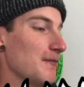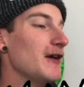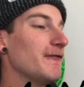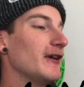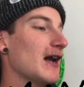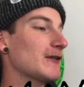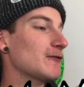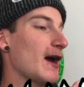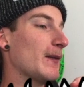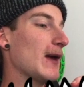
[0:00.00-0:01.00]
I'm definitely gonna have
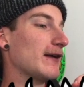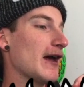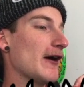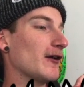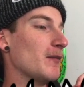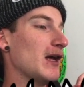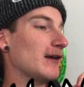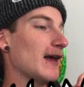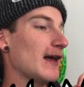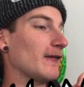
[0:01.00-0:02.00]
to write that down and
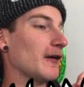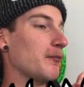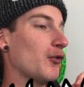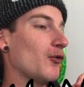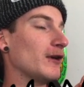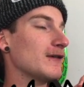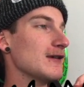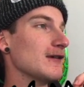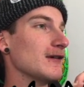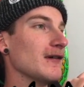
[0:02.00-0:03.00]
make that like a point
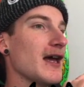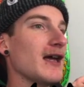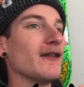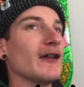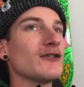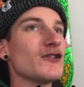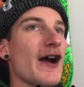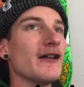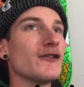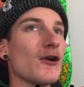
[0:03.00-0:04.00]
to, hey, like
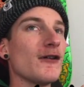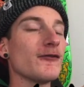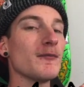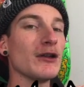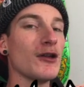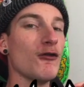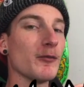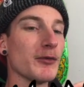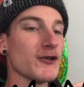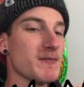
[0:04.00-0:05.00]
try to draw from a
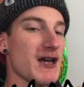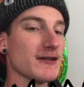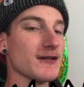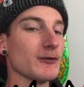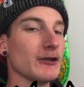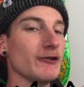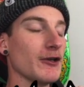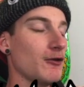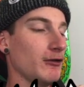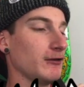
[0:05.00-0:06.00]
lower perspective when you're
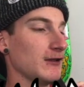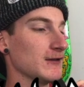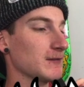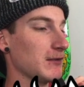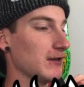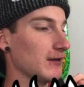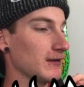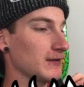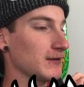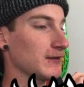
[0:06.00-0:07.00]
doing these,
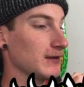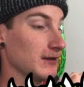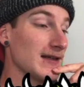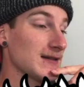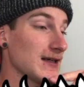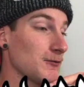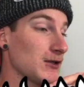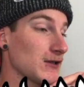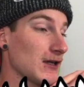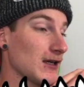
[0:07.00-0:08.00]
because I'd say
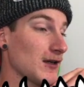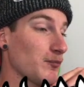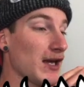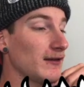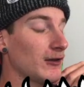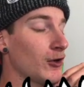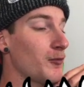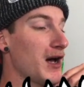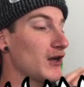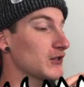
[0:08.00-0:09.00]
we should pay a little
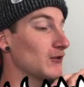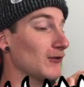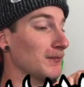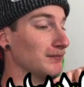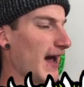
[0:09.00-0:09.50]
homage to them.